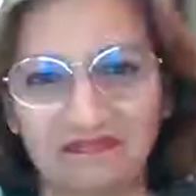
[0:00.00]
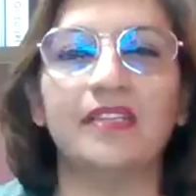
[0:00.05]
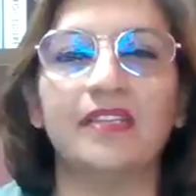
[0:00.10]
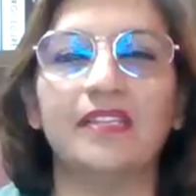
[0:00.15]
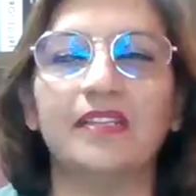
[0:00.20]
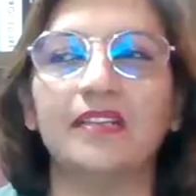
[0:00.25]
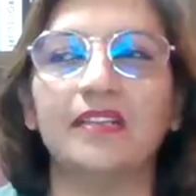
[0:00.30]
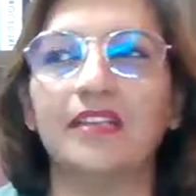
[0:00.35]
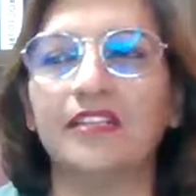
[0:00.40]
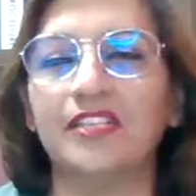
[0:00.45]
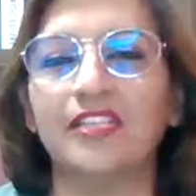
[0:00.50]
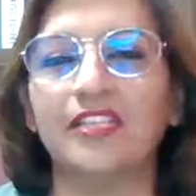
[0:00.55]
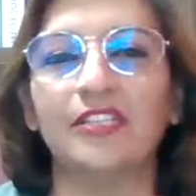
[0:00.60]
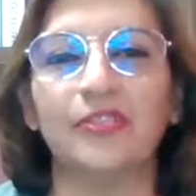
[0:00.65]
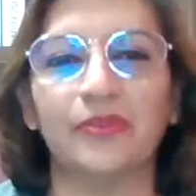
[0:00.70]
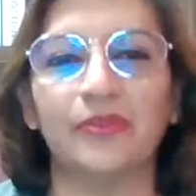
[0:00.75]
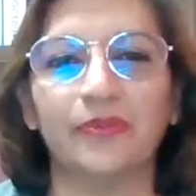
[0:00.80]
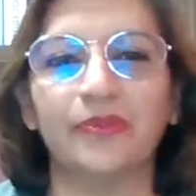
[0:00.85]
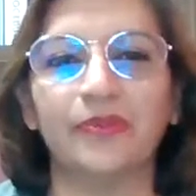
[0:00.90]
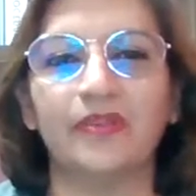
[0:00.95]
basically just
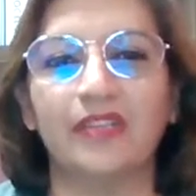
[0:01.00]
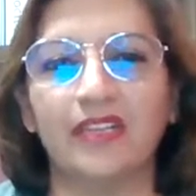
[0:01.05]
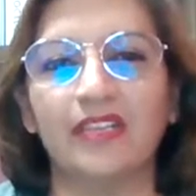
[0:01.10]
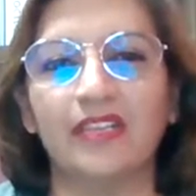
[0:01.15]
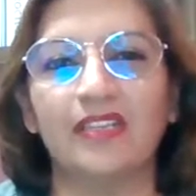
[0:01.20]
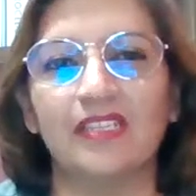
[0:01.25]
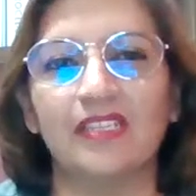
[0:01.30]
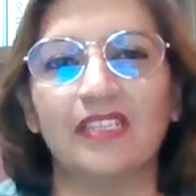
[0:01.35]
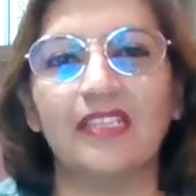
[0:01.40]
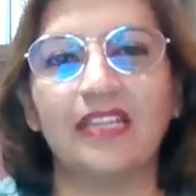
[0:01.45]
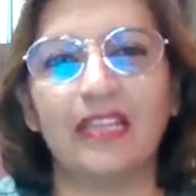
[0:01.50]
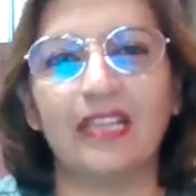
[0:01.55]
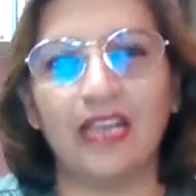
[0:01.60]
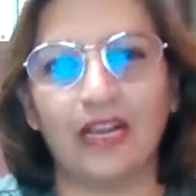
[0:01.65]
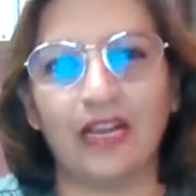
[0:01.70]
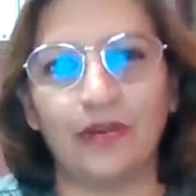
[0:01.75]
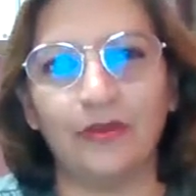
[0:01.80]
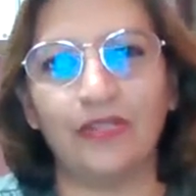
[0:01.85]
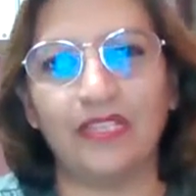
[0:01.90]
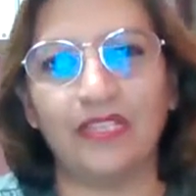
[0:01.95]
to stay
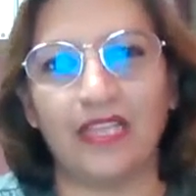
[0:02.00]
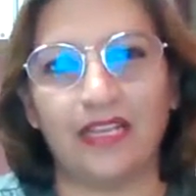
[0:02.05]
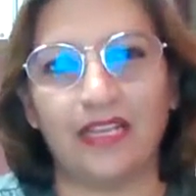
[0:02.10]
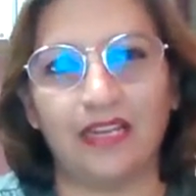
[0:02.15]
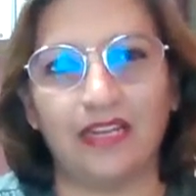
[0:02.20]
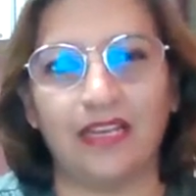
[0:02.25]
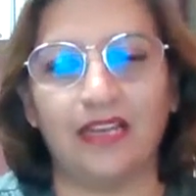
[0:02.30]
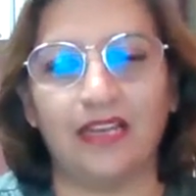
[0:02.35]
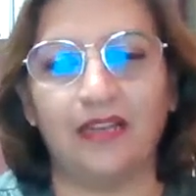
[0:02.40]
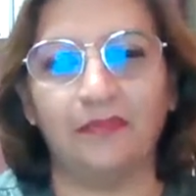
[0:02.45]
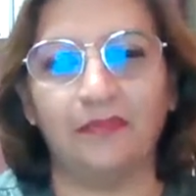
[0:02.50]
out and